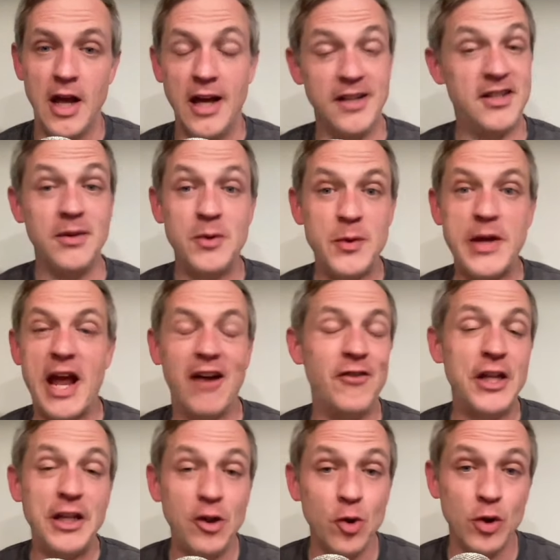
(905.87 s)
It seems to me
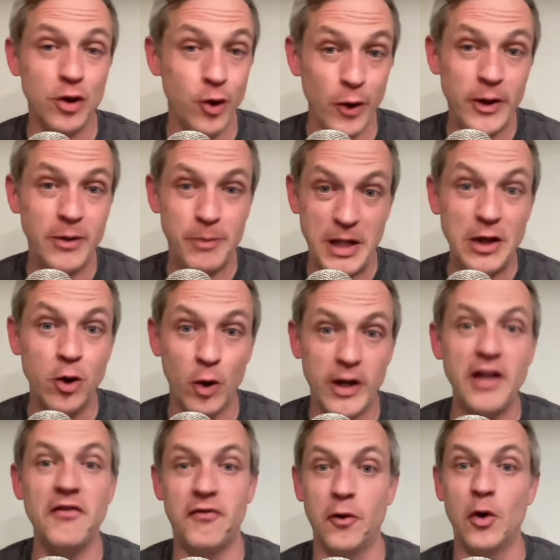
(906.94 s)
everything you would look be
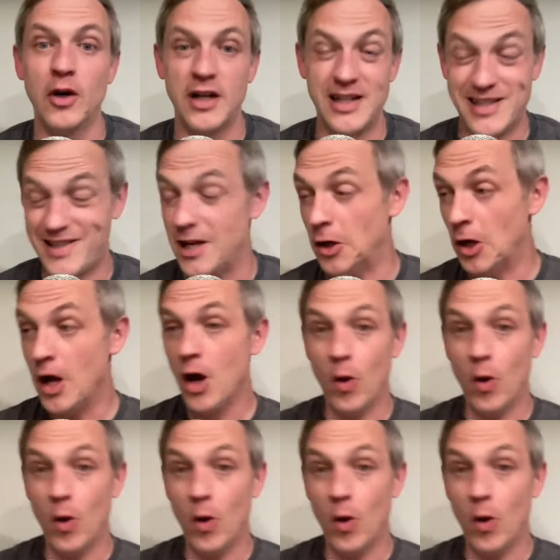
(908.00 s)
looking for is there.